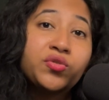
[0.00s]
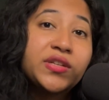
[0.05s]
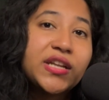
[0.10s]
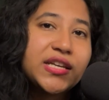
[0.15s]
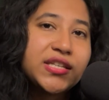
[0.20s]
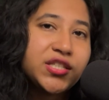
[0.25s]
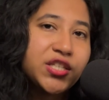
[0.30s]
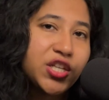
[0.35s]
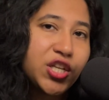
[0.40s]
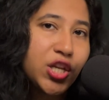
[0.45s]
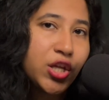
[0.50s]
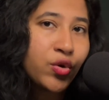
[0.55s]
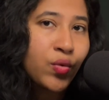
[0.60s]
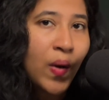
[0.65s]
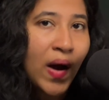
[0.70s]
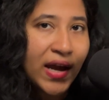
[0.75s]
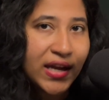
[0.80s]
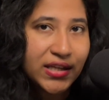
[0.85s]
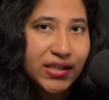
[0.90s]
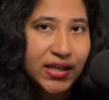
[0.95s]
to test a new
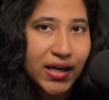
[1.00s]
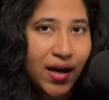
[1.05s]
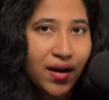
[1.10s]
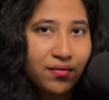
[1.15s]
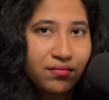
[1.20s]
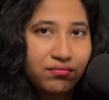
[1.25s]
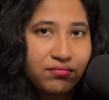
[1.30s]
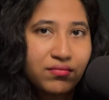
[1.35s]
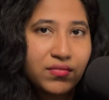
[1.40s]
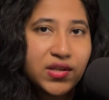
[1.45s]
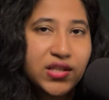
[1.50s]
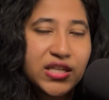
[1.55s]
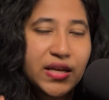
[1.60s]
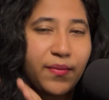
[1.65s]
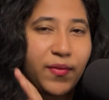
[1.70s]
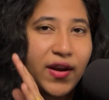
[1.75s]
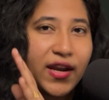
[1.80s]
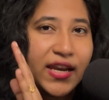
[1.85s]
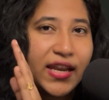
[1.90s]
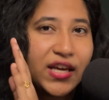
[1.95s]
idea,
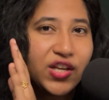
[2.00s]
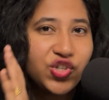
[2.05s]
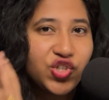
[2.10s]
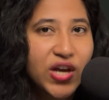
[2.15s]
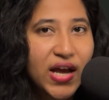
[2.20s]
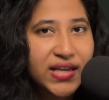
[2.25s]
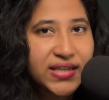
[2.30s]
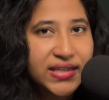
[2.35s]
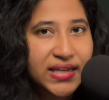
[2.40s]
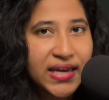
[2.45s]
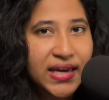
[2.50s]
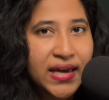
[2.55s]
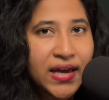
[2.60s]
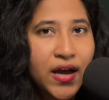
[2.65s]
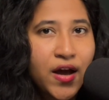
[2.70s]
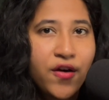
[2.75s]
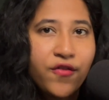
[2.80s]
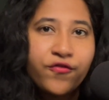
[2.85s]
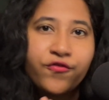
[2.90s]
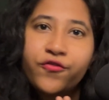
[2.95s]
separating chassis
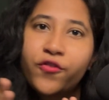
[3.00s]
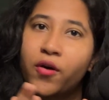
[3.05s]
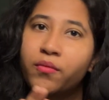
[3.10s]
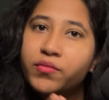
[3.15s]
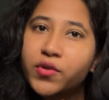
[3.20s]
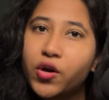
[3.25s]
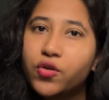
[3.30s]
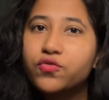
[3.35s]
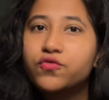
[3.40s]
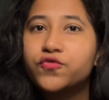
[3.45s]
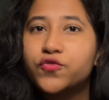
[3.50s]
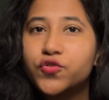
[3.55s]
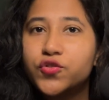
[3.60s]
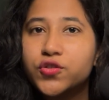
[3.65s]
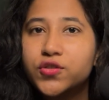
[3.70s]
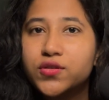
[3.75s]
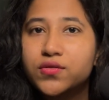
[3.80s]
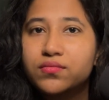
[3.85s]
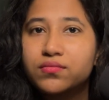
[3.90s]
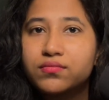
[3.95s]
from
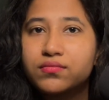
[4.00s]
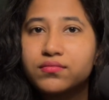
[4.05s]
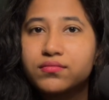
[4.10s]
downforce.